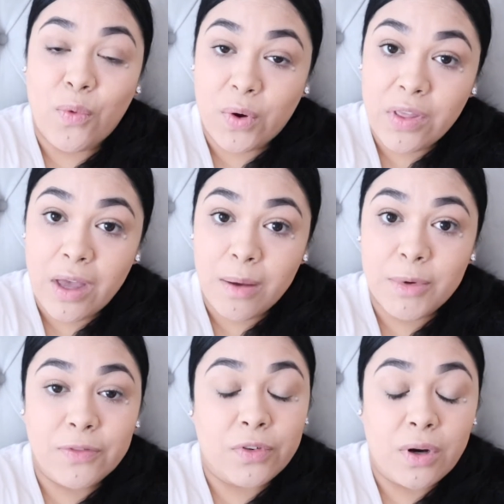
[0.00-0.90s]
for them
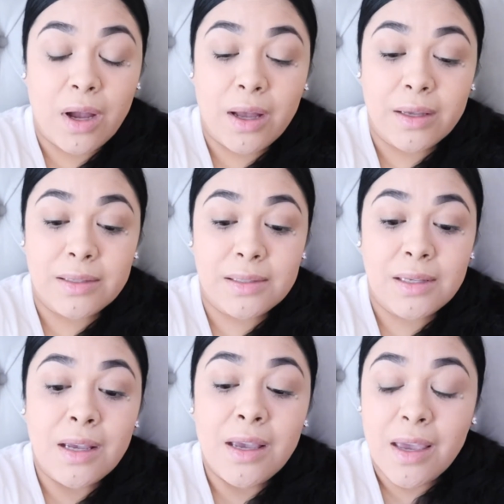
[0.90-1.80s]
and for us,
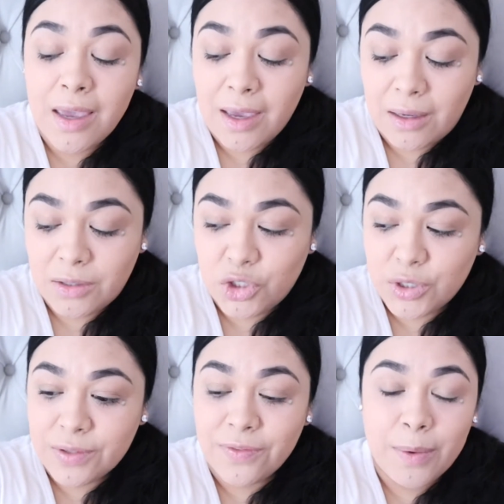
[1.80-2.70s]
and
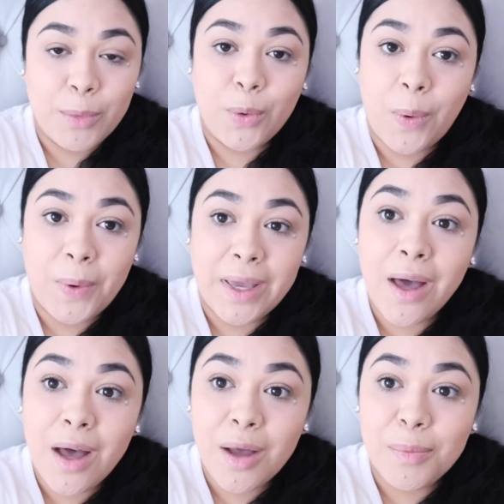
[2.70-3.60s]
just of them growing
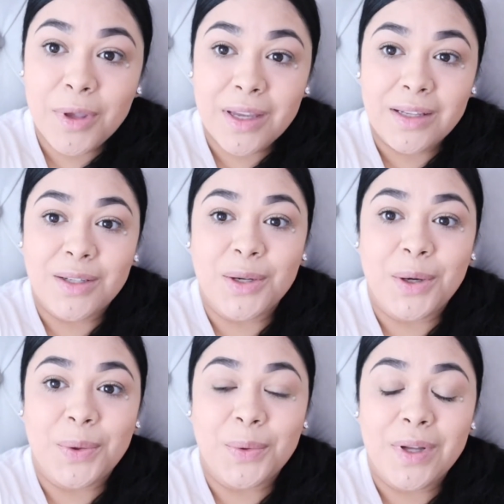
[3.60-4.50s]
up and, you
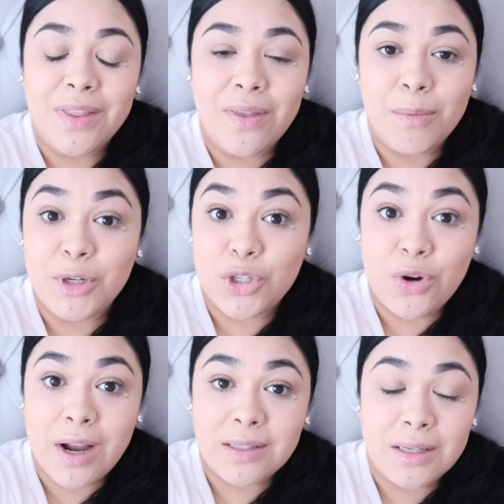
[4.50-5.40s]
know, them
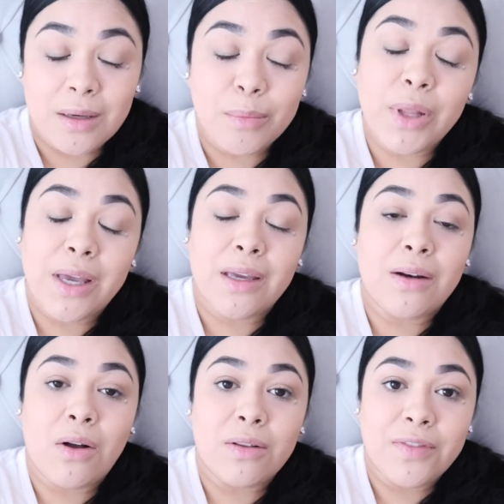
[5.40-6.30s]
interacting and playing and
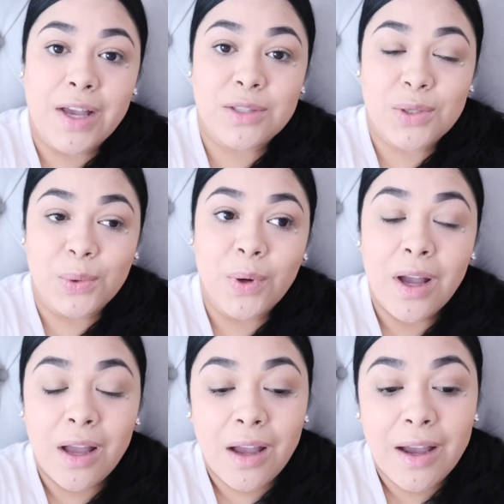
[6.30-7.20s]
all of that. So
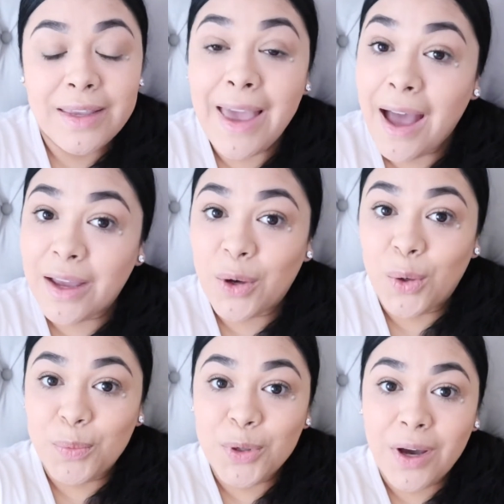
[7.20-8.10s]
yeah, I
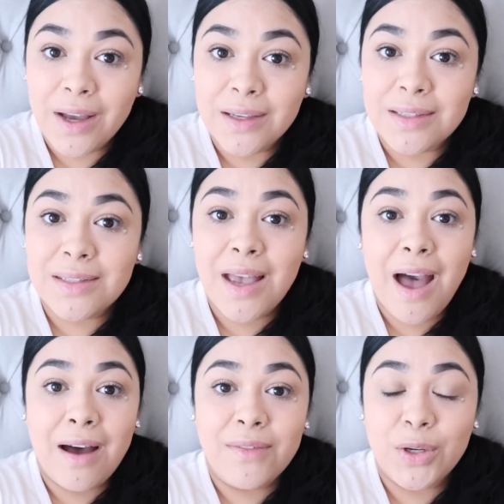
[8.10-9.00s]
hope you guys
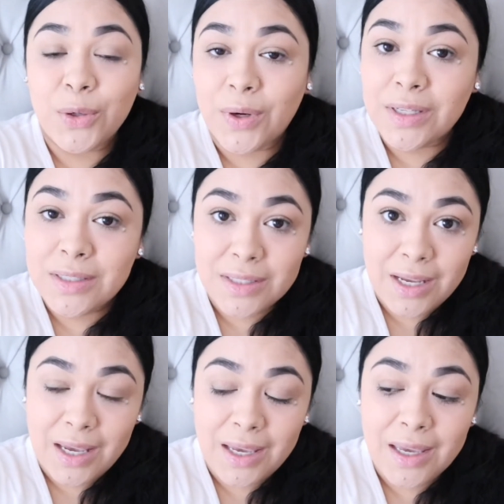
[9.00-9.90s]
have a great
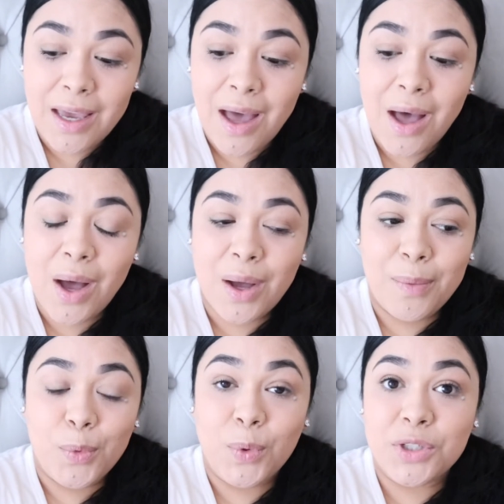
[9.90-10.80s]
day.
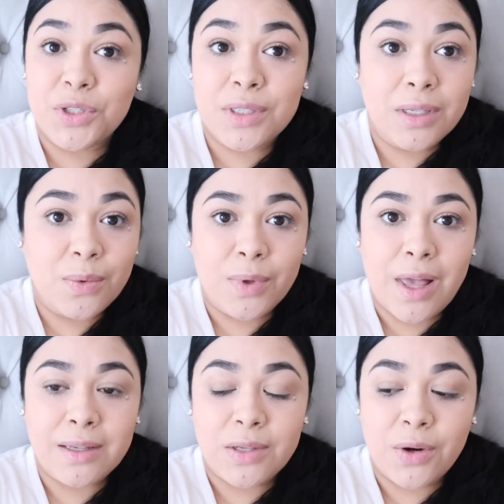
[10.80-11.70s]
We're just gonna
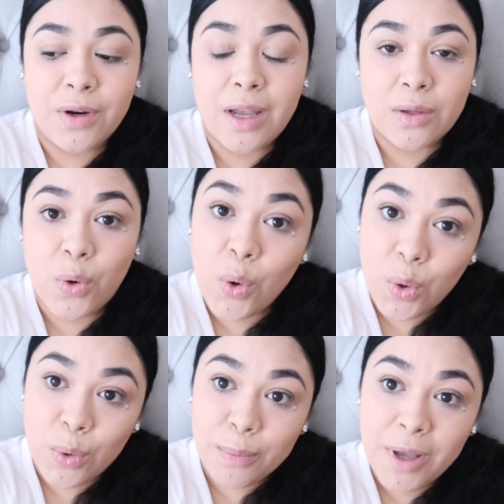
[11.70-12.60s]
relax here at
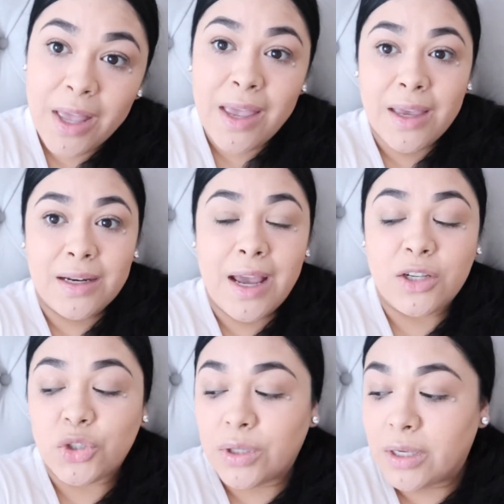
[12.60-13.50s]
home. And
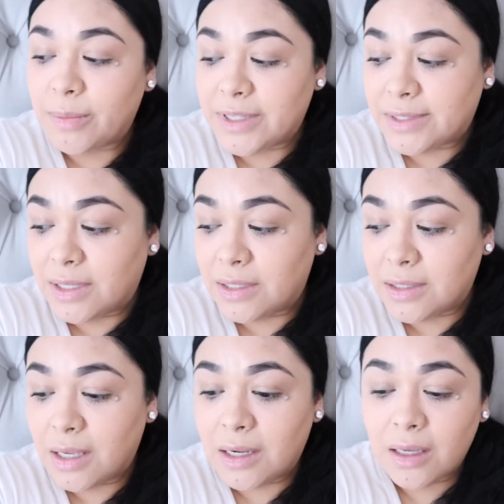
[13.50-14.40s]
actually, my son is
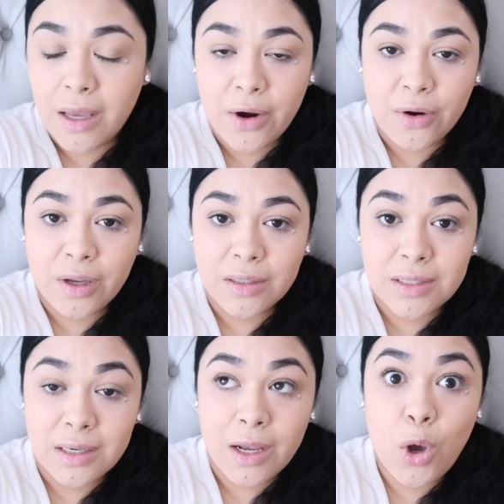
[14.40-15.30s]
getting a haircut
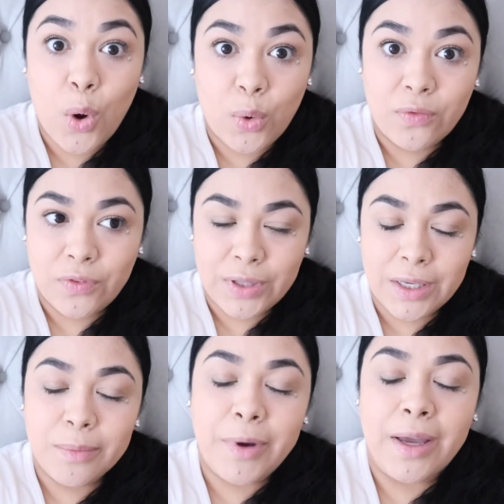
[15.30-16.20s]
today,
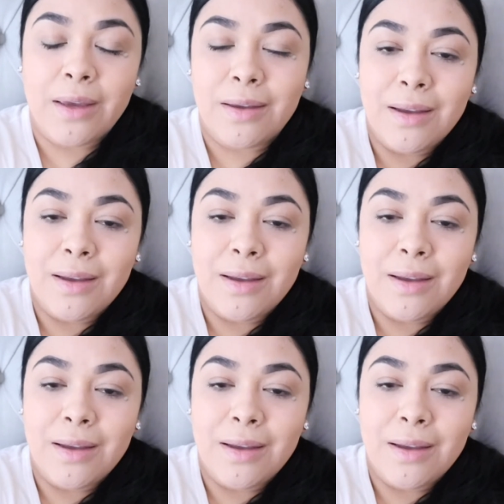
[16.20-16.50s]
hopefully, by